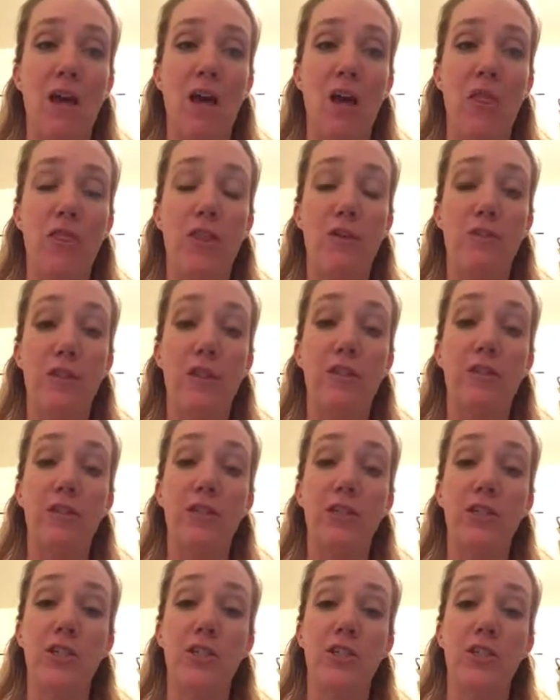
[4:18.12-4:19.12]
Although
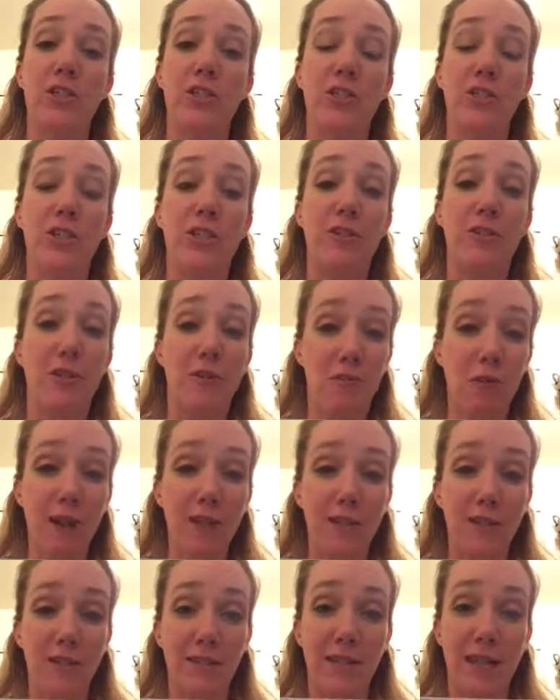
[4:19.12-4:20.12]
she
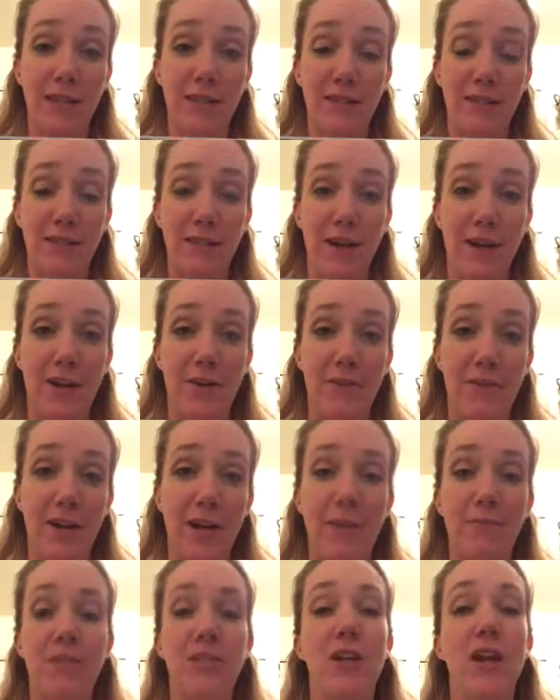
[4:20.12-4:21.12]
addresses as a
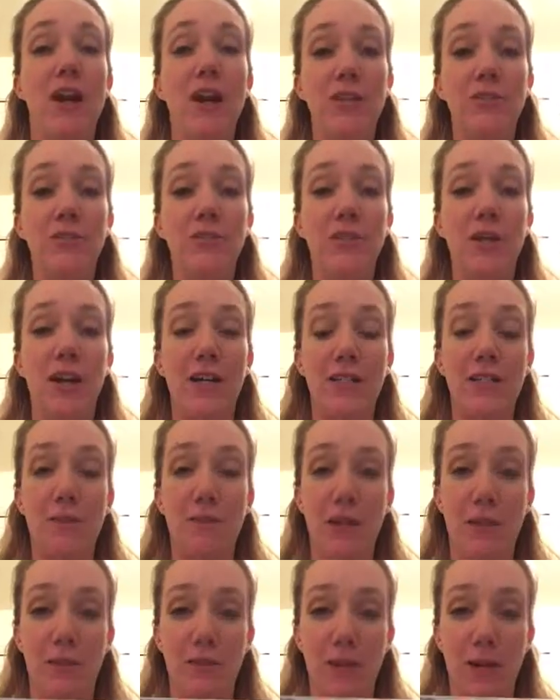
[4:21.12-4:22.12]
stereotype, she also talks
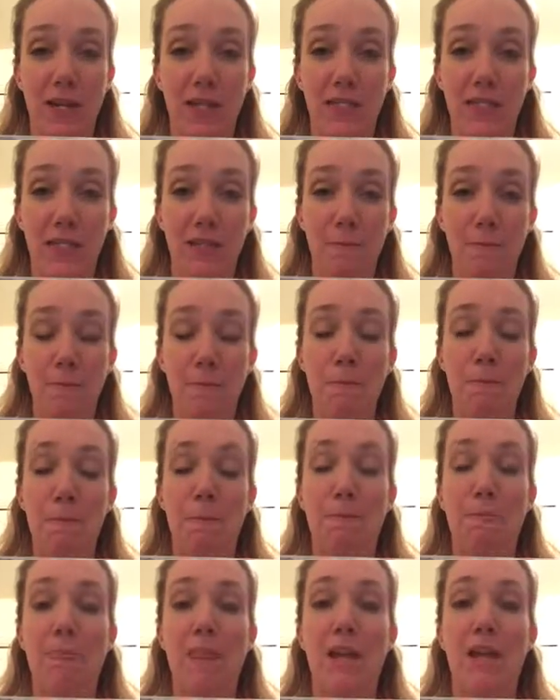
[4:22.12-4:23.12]
about the ways
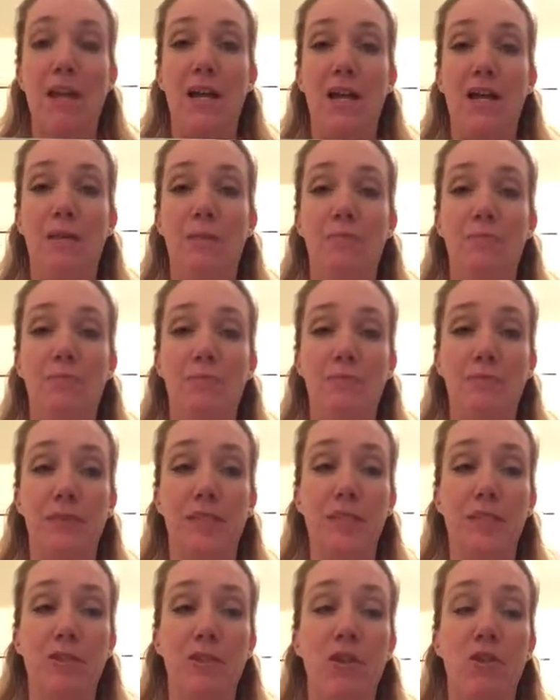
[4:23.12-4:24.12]

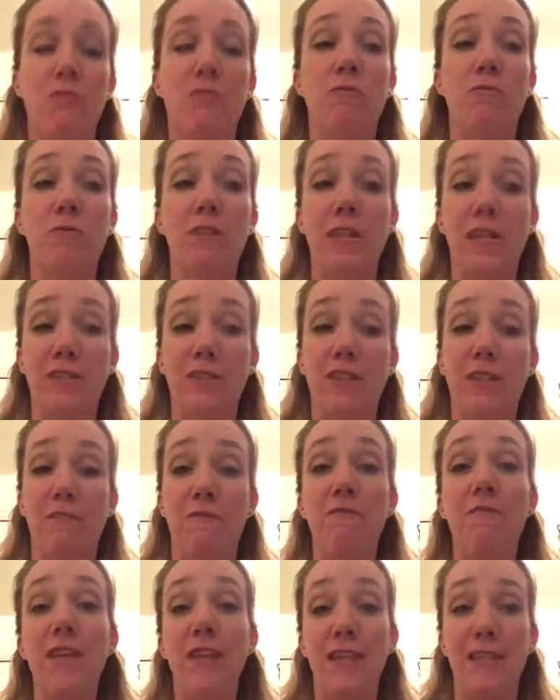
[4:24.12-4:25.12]
things don't necessarily
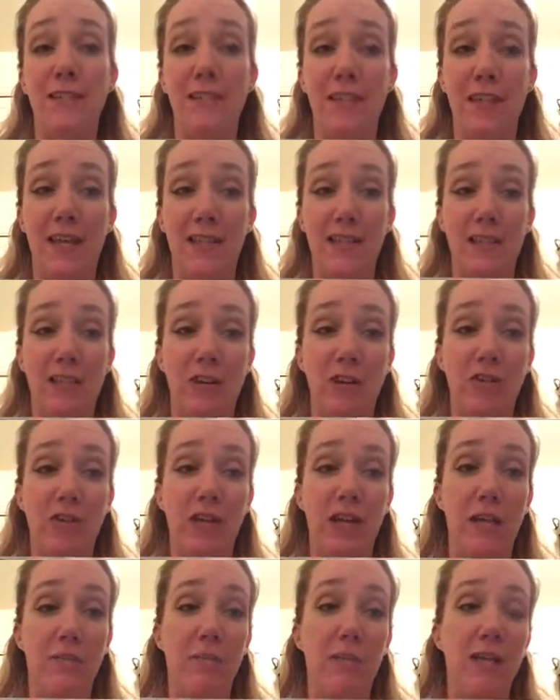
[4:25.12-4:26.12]
fit into that
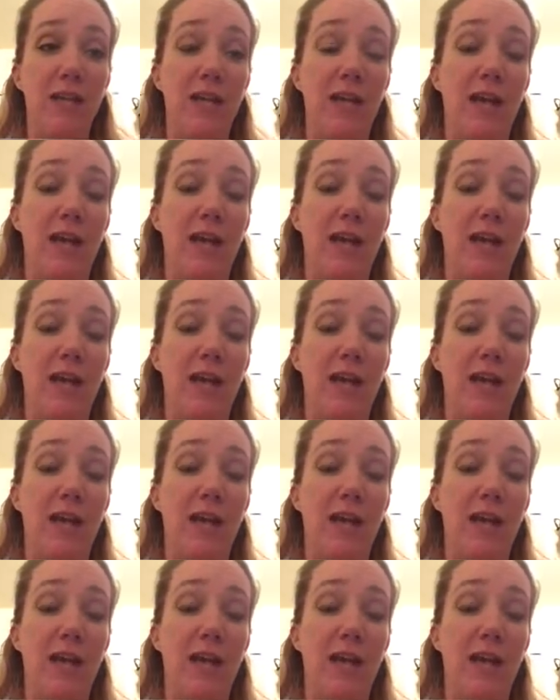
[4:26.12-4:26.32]
stereotype.